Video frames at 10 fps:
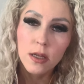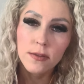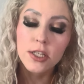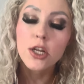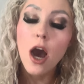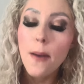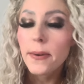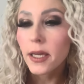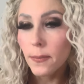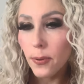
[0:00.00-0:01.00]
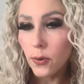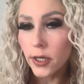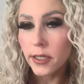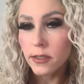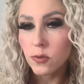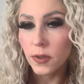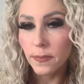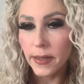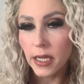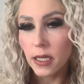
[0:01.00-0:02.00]
the topic importance
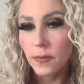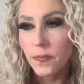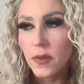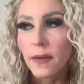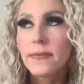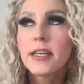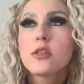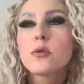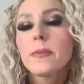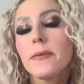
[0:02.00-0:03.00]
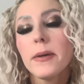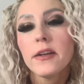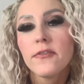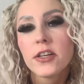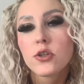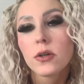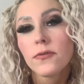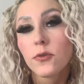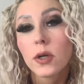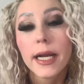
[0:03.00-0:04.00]
would be, this would be
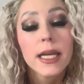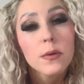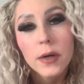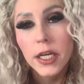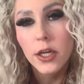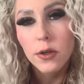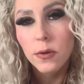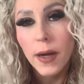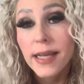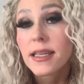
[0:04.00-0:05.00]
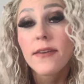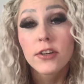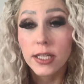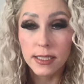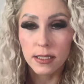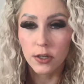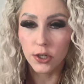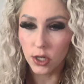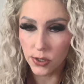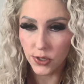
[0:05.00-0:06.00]
beneficial for anyone who has ever
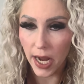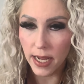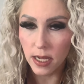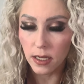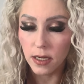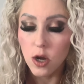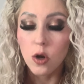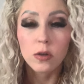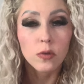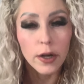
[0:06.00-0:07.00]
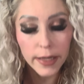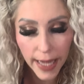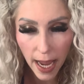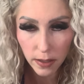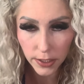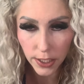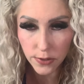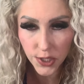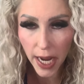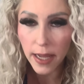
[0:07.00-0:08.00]
considered crocheting or learning how to
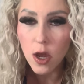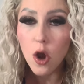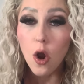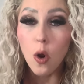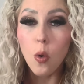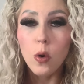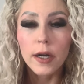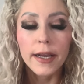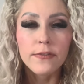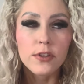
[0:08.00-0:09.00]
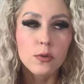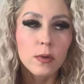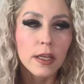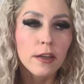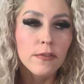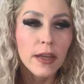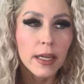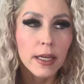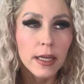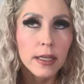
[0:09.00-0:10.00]
crochet. Or if you live
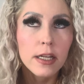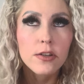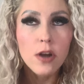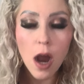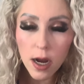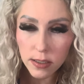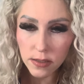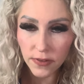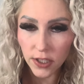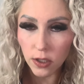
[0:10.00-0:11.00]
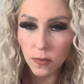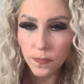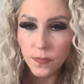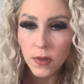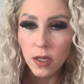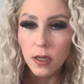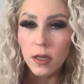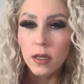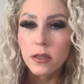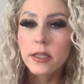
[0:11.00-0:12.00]
in Knoxville,
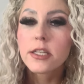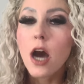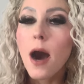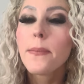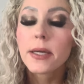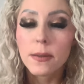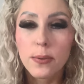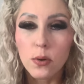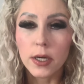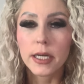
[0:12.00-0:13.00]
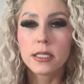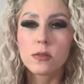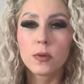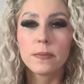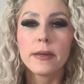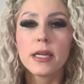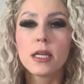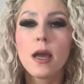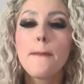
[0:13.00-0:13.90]
the topic importance would be